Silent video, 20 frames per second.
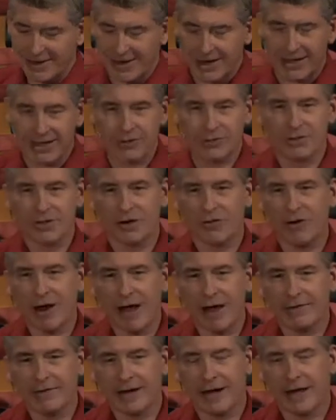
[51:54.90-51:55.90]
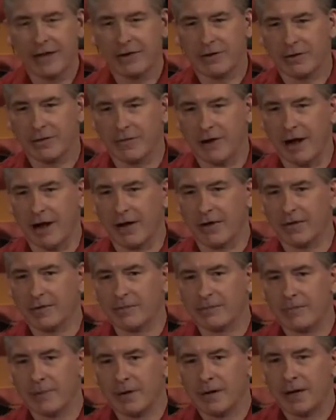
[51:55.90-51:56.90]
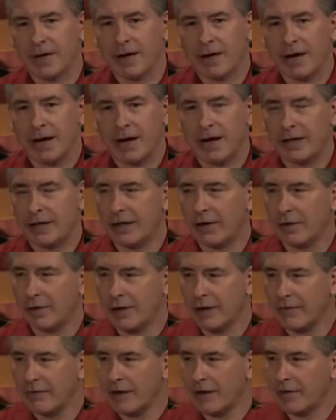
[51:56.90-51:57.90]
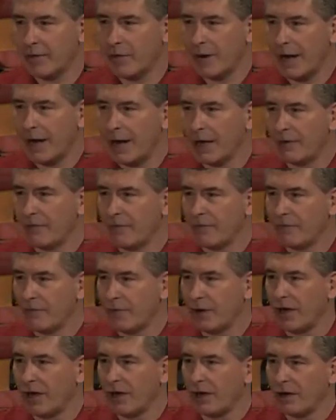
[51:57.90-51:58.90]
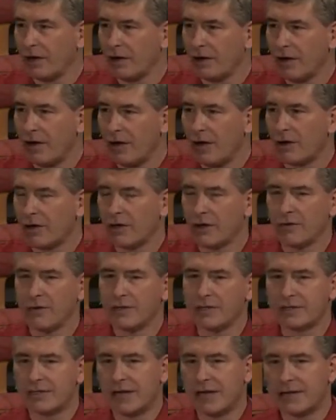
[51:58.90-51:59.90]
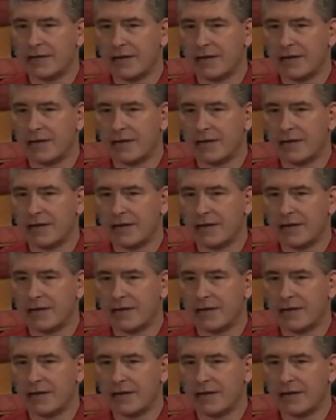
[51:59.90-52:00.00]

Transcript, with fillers: And there was a crowd gathered around, and they were giving away free audio cassette